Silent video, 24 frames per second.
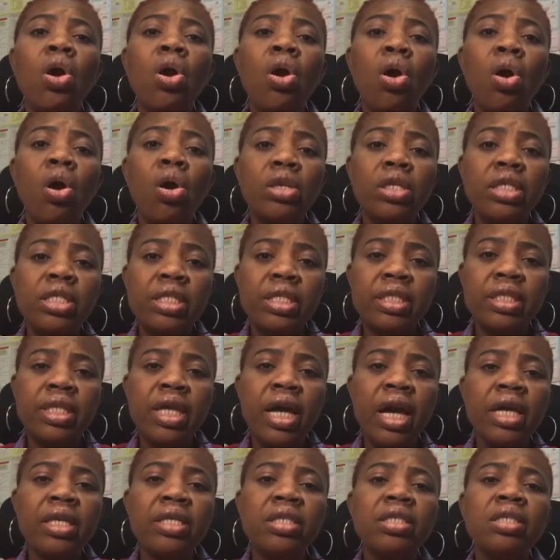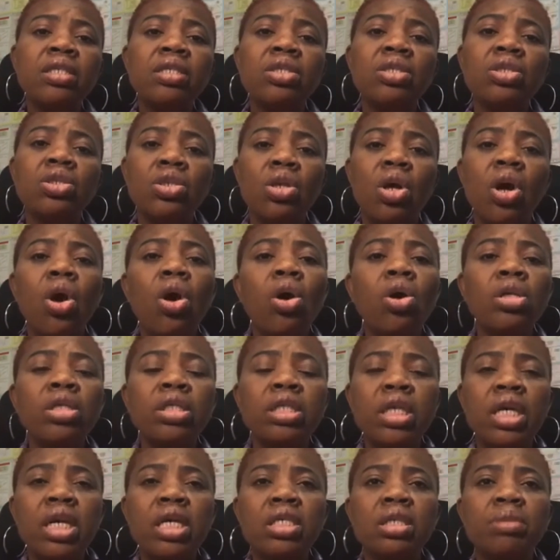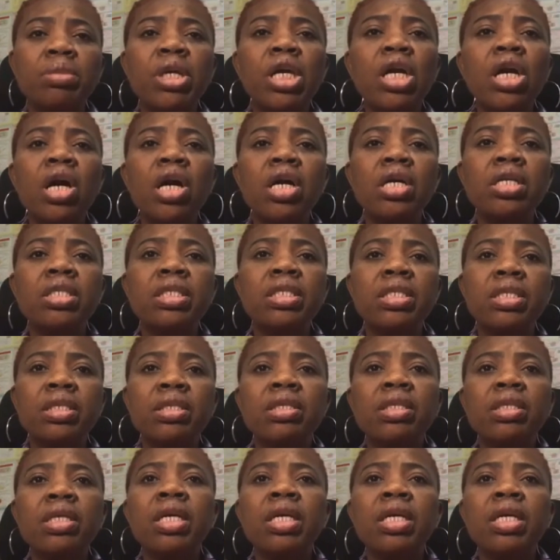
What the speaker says: understand your audience, because